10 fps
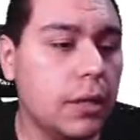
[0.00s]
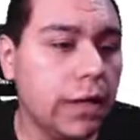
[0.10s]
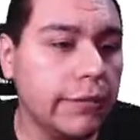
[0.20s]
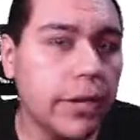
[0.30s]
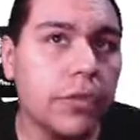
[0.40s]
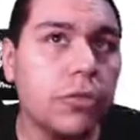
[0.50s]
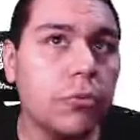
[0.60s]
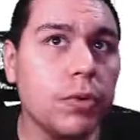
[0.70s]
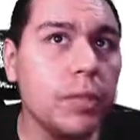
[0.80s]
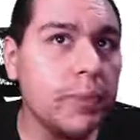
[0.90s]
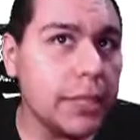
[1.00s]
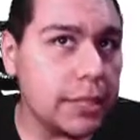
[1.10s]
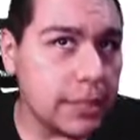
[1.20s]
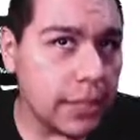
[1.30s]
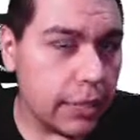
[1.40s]
I've got 3
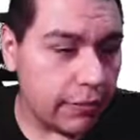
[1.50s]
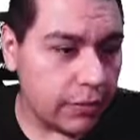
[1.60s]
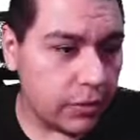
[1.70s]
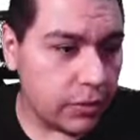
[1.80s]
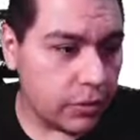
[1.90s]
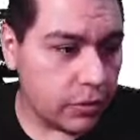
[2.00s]
pieces left.